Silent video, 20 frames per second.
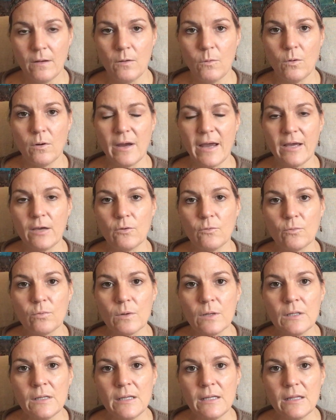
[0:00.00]
where I could
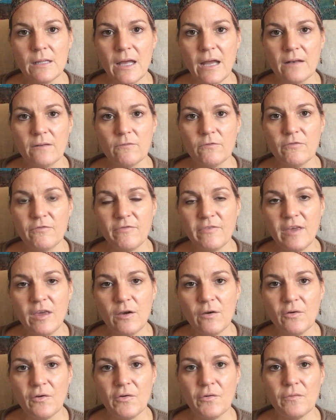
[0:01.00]
really then
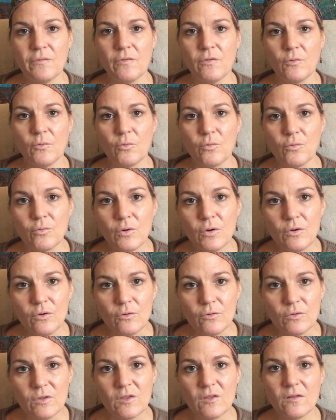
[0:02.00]
feel the
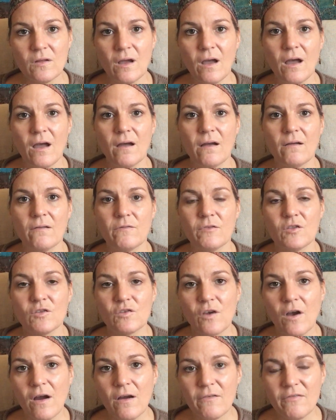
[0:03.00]
roots of
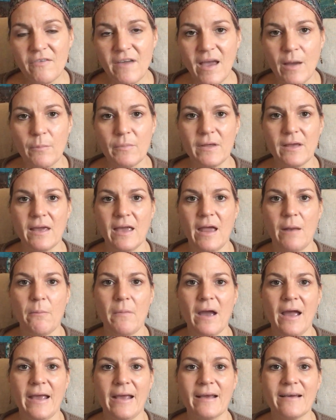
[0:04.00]
star family and
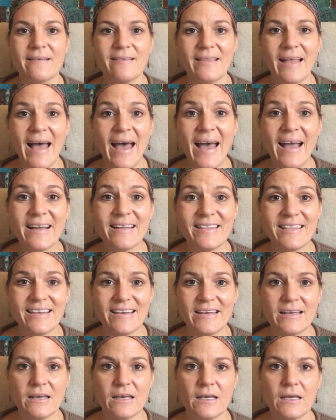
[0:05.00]
my
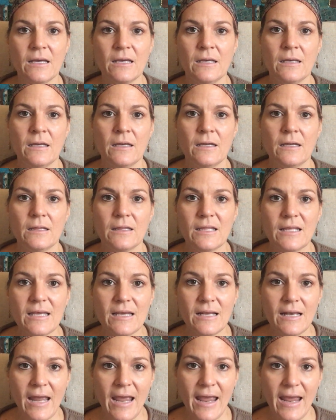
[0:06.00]
galactic
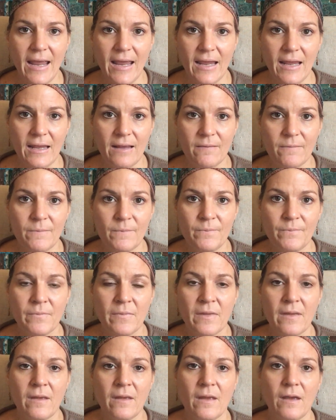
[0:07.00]
DNA,
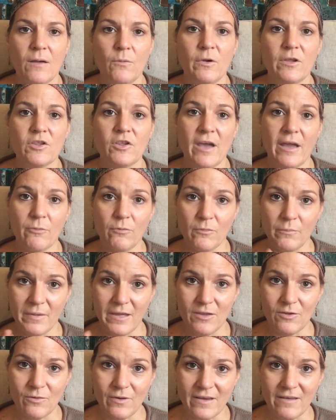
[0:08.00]
which I will be
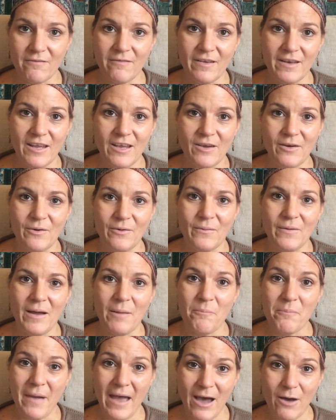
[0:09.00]
doing a video
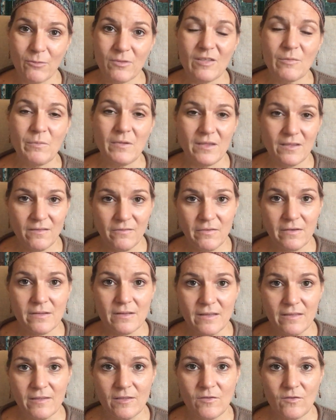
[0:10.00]
about
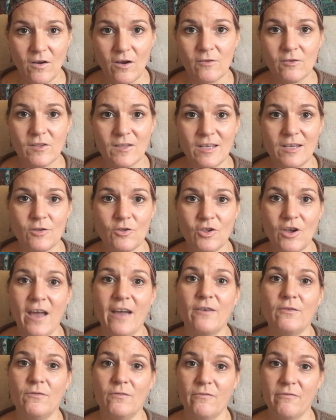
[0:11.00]
specifically the starseed
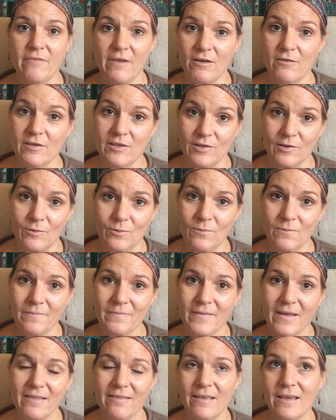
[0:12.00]
child very soon,
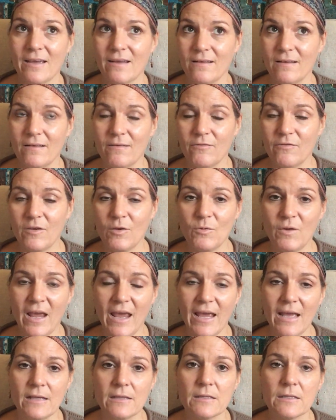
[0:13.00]
I think in a few
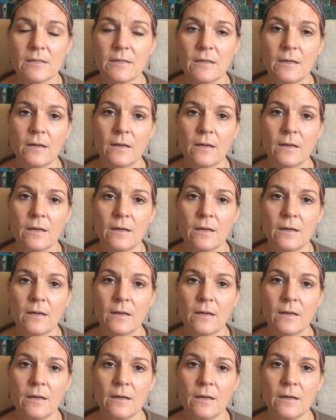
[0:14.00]
days.